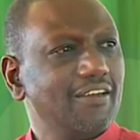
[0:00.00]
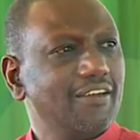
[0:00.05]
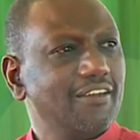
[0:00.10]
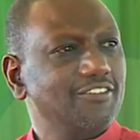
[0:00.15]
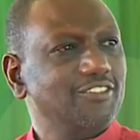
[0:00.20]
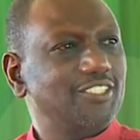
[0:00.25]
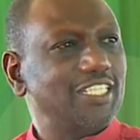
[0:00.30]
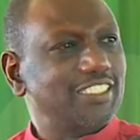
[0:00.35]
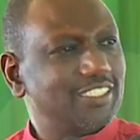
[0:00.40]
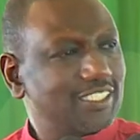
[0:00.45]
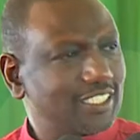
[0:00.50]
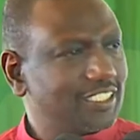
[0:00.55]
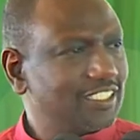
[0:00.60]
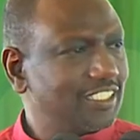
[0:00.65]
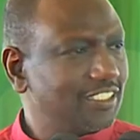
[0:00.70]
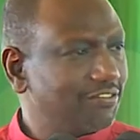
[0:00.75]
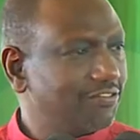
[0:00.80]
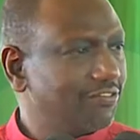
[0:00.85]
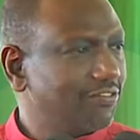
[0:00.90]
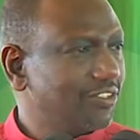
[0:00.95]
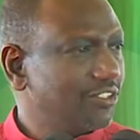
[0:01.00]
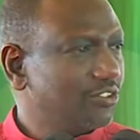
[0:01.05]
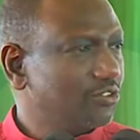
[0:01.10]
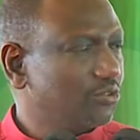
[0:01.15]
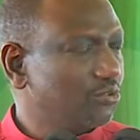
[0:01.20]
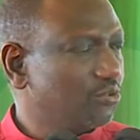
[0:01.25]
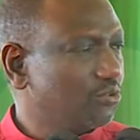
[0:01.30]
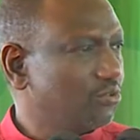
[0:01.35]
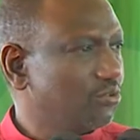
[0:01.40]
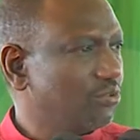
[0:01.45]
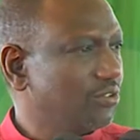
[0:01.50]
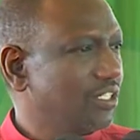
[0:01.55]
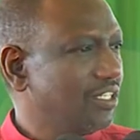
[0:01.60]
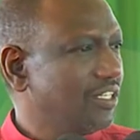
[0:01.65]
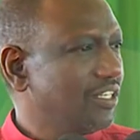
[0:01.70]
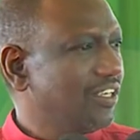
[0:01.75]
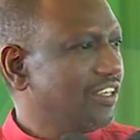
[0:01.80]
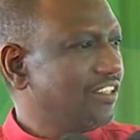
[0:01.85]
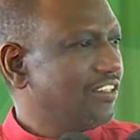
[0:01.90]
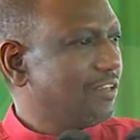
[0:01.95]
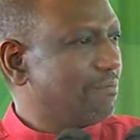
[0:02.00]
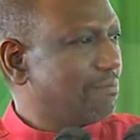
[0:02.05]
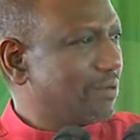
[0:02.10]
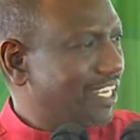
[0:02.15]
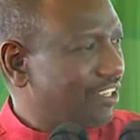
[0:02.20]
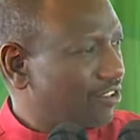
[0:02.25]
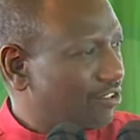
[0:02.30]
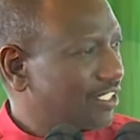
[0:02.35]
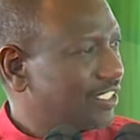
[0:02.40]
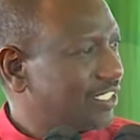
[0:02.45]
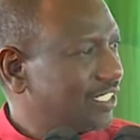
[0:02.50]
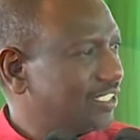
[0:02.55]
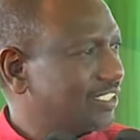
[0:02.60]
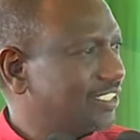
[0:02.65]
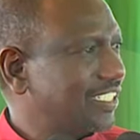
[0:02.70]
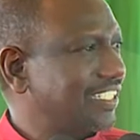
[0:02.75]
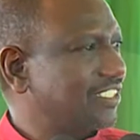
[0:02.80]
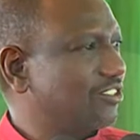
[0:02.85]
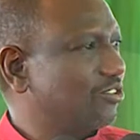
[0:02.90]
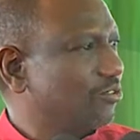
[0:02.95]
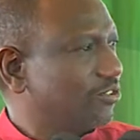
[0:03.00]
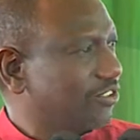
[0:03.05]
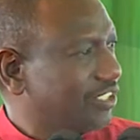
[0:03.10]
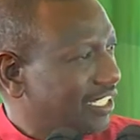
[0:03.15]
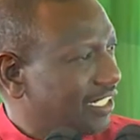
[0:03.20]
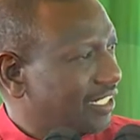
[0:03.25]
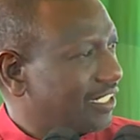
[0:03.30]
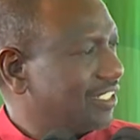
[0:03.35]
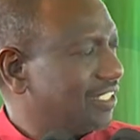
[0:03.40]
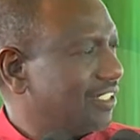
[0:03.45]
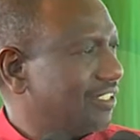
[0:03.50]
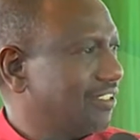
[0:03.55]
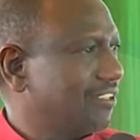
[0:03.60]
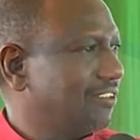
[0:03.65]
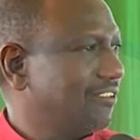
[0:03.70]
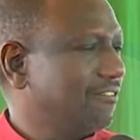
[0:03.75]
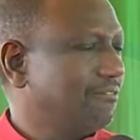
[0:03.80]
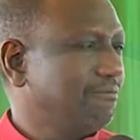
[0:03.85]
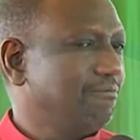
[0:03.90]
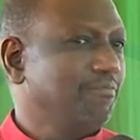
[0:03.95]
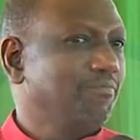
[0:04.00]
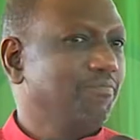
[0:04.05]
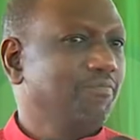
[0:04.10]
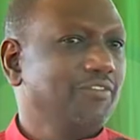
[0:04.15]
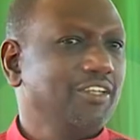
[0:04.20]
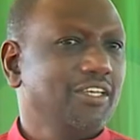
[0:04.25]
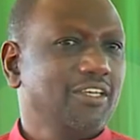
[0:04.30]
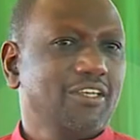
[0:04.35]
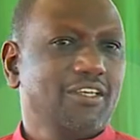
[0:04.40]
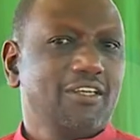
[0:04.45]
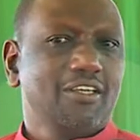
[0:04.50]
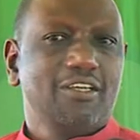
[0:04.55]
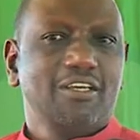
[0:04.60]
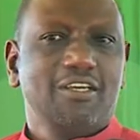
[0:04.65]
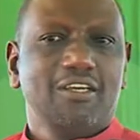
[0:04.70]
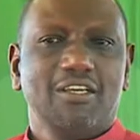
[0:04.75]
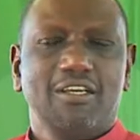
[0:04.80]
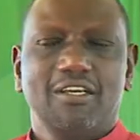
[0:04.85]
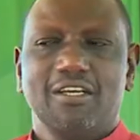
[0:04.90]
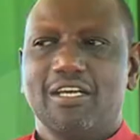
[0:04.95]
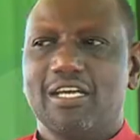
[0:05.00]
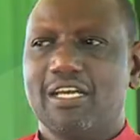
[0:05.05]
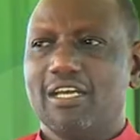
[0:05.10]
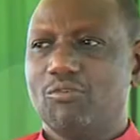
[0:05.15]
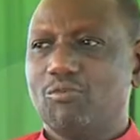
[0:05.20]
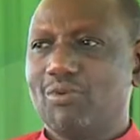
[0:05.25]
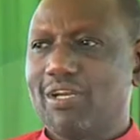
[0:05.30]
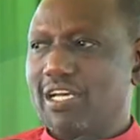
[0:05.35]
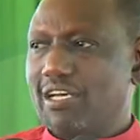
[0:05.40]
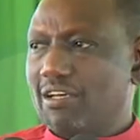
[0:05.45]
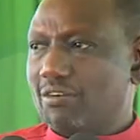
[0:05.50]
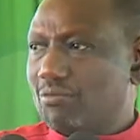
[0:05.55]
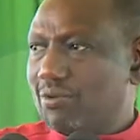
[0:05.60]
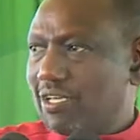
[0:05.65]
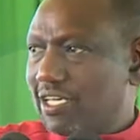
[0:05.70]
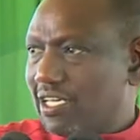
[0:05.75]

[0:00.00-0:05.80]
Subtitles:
sensitive to the priorities that you think will